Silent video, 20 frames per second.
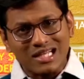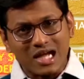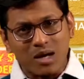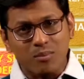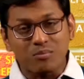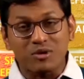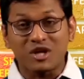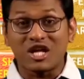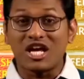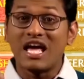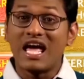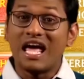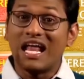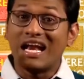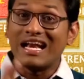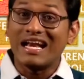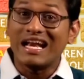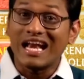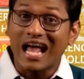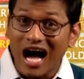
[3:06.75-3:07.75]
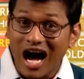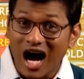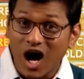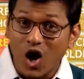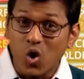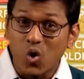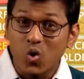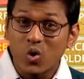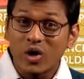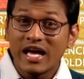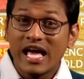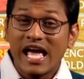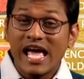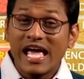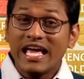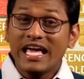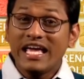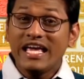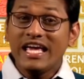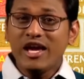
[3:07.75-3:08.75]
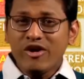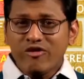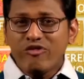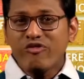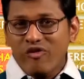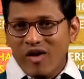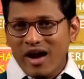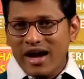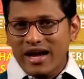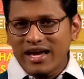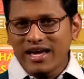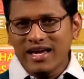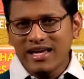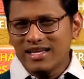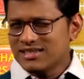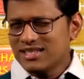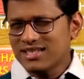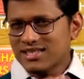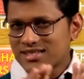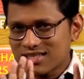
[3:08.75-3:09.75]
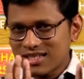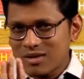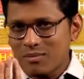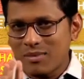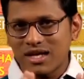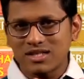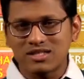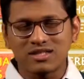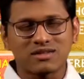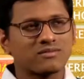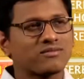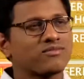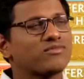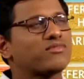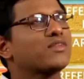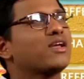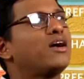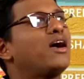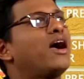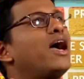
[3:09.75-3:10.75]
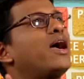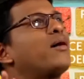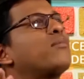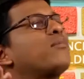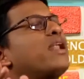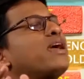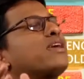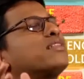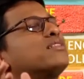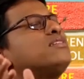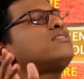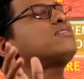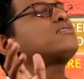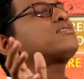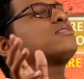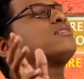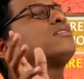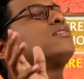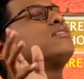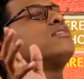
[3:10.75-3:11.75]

the company. Now if I just imagine I am like this,